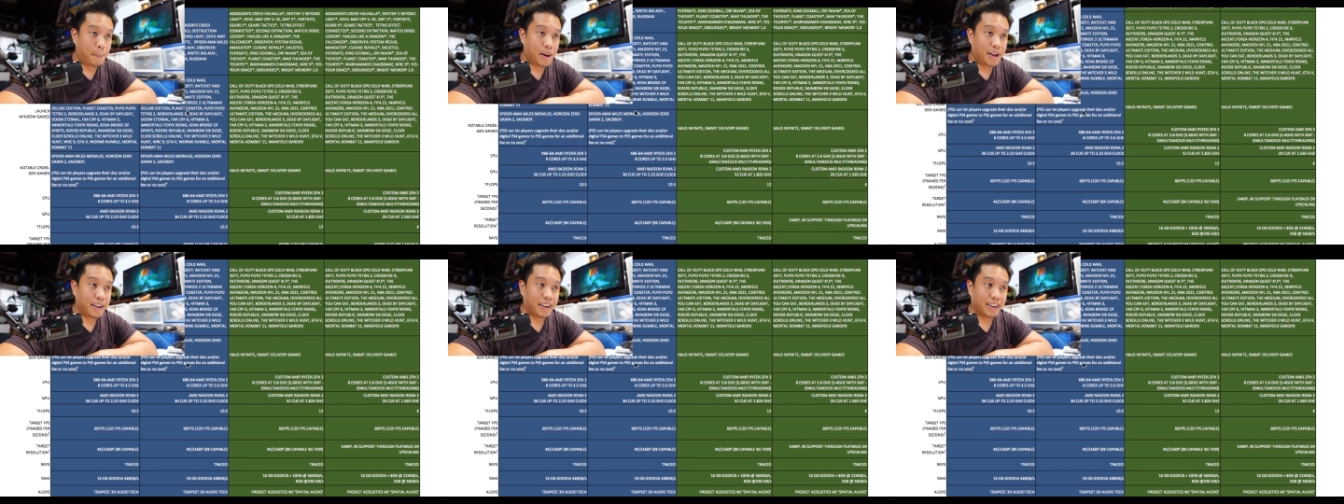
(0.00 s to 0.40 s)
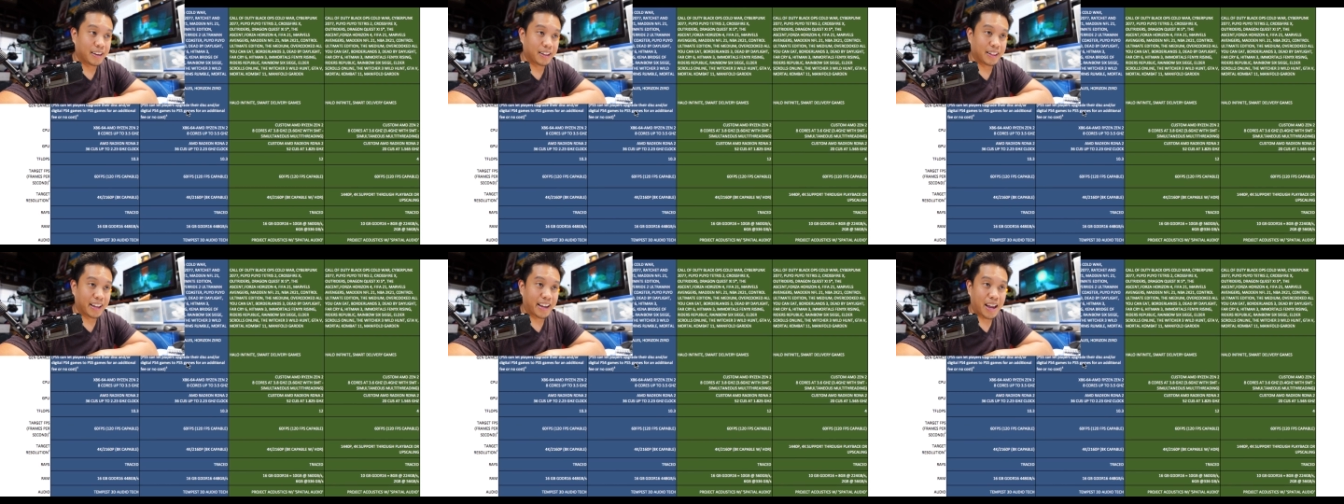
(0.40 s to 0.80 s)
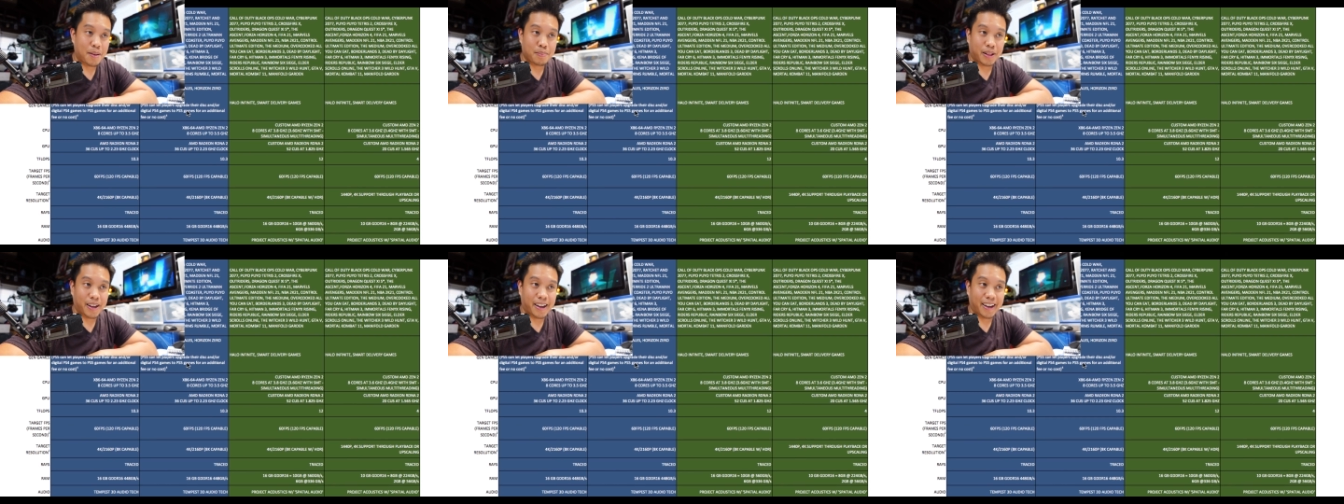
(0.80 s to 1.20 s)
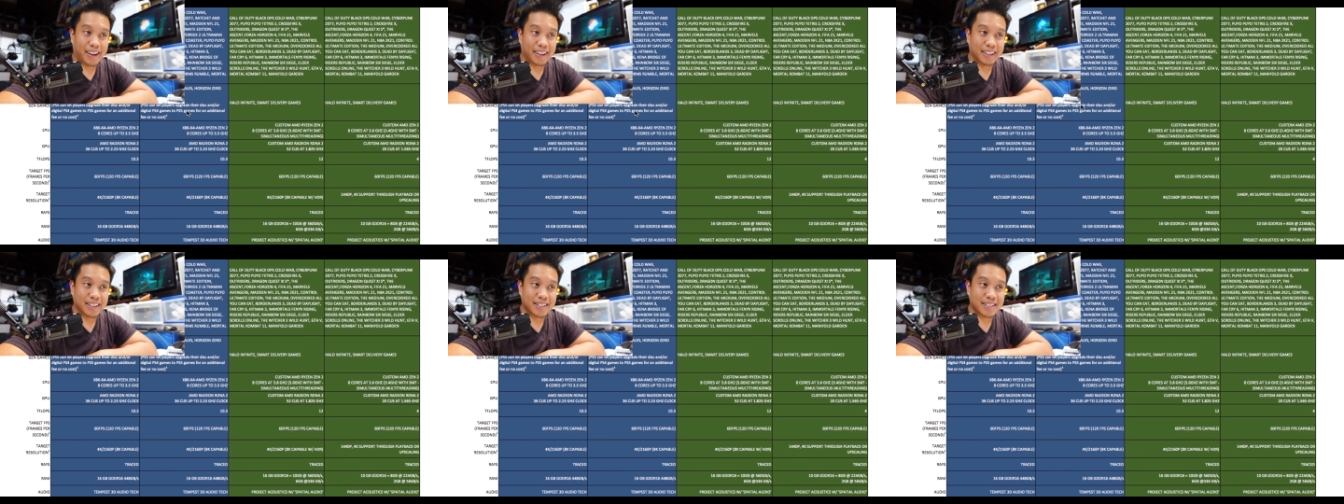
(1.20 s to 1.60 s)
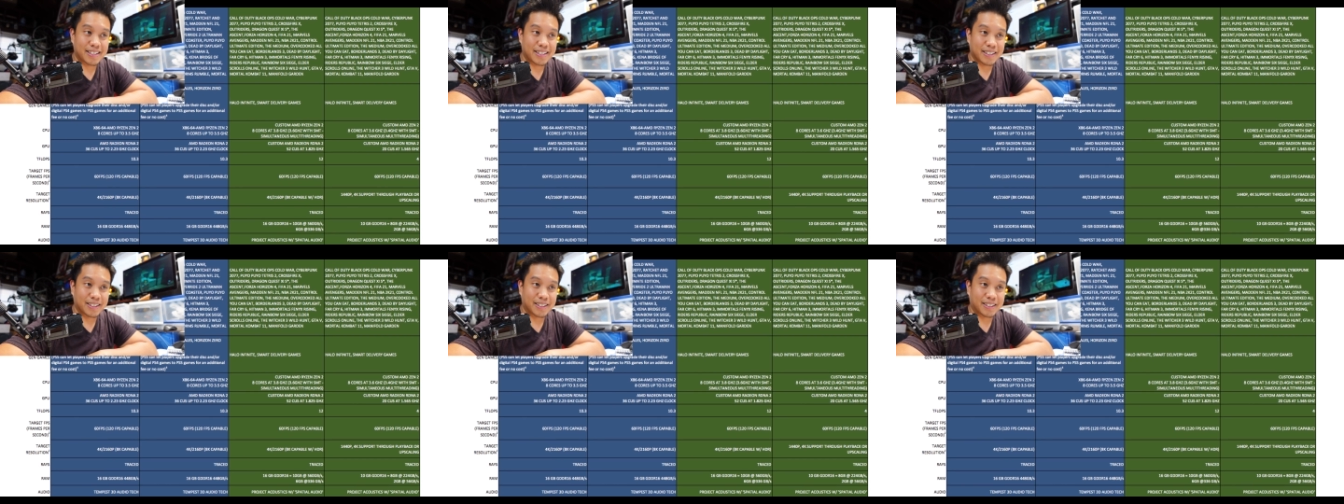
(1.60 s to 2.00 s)
But the gameplay is
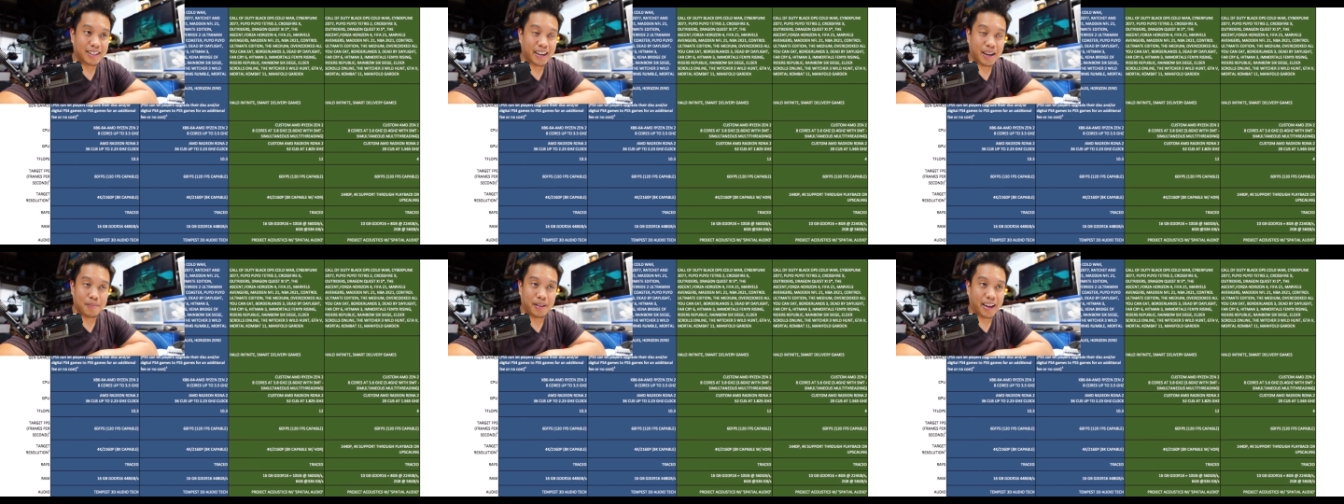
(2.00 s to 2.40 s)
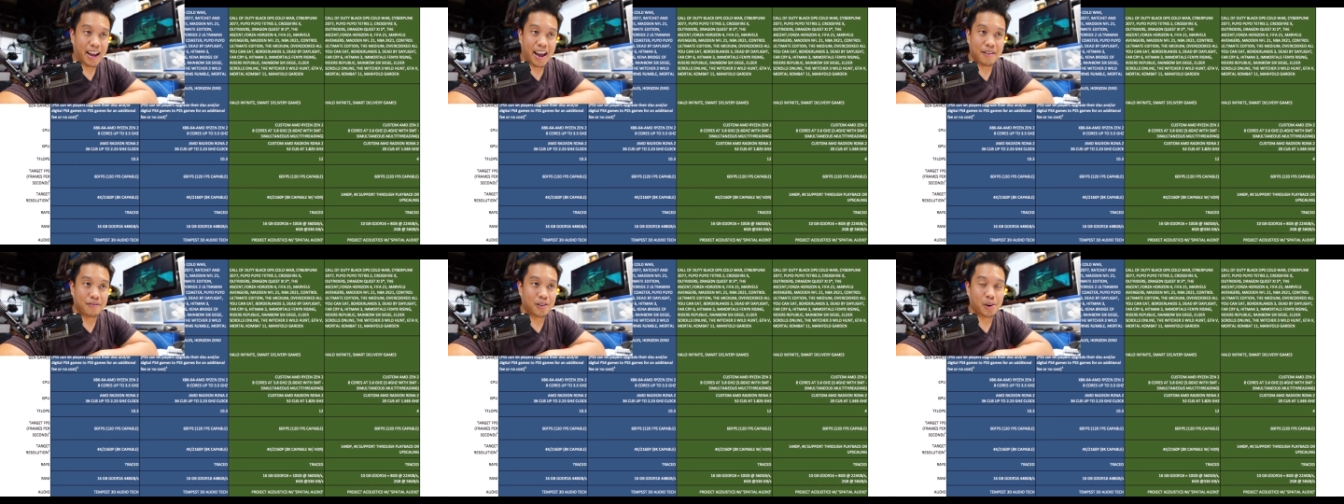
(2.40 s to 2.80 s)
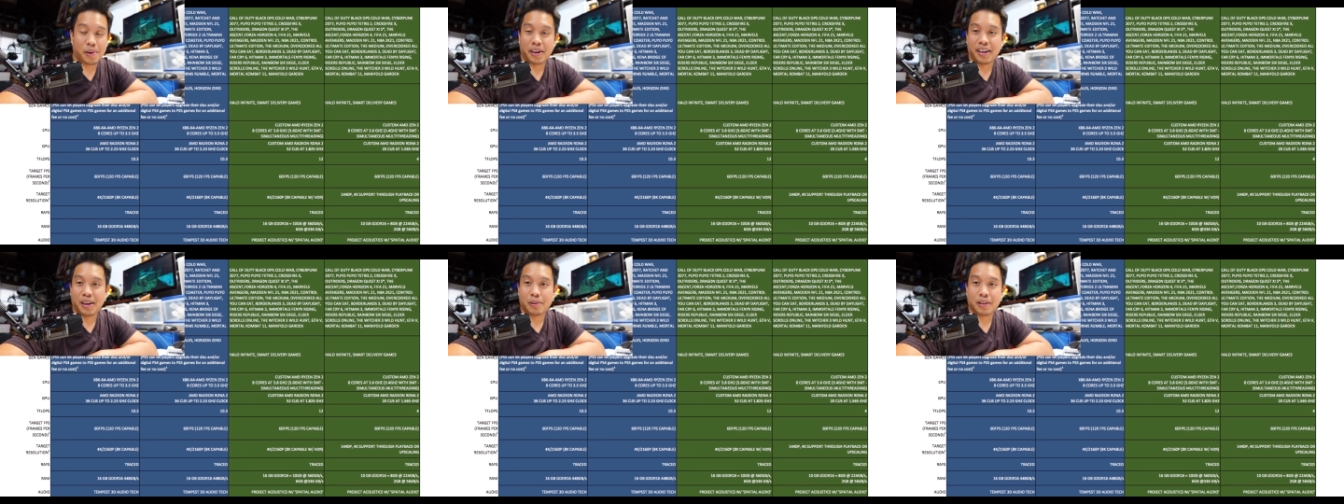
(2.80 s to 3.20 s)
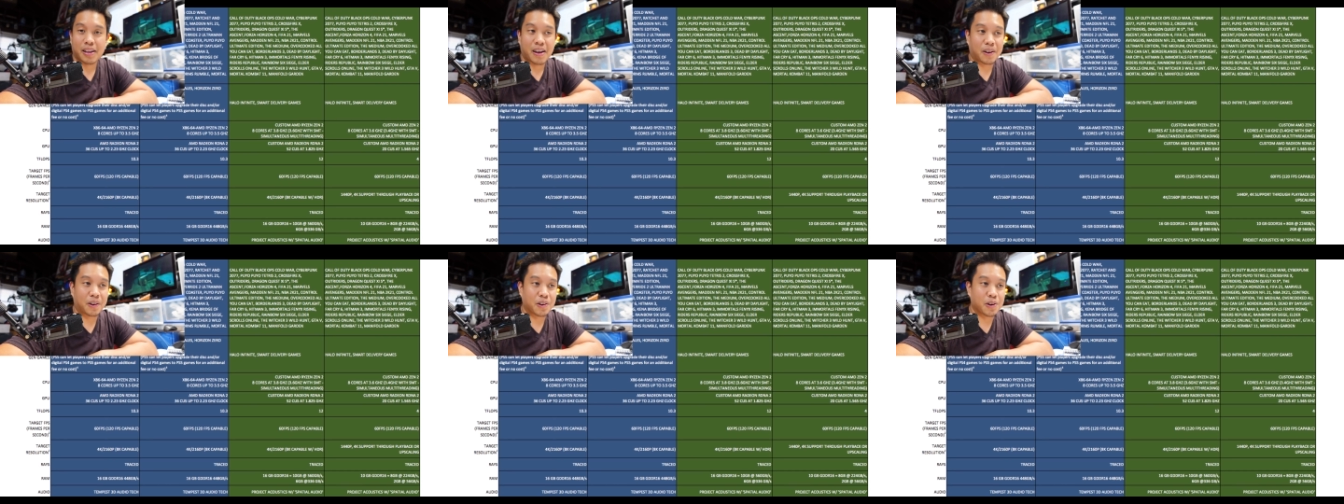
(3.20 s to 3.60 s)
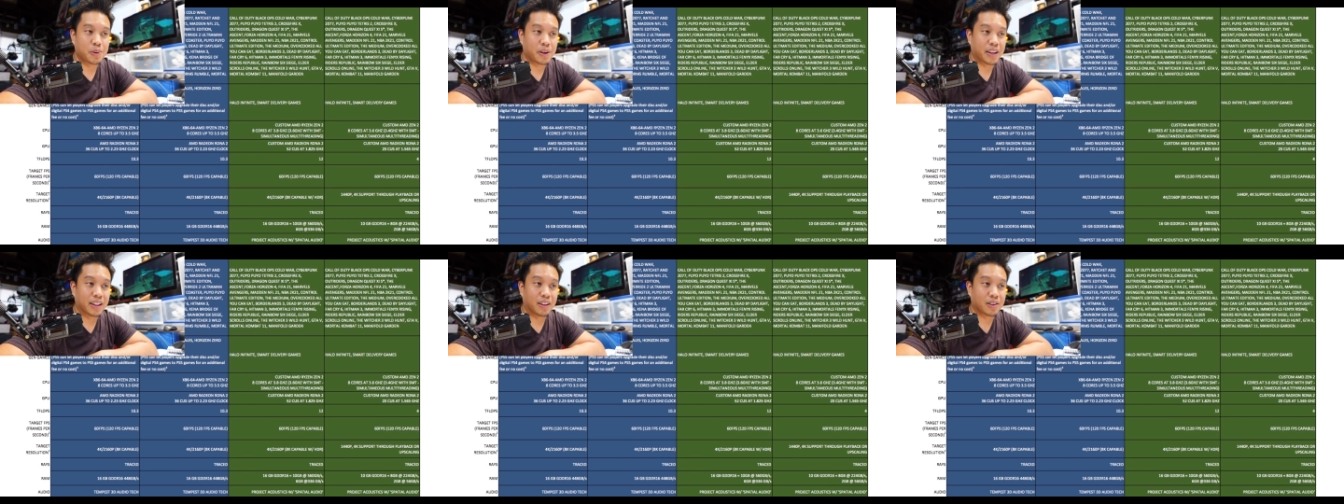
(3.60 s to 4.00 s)
still like, I'm like, I have no idea what the hell you're doing.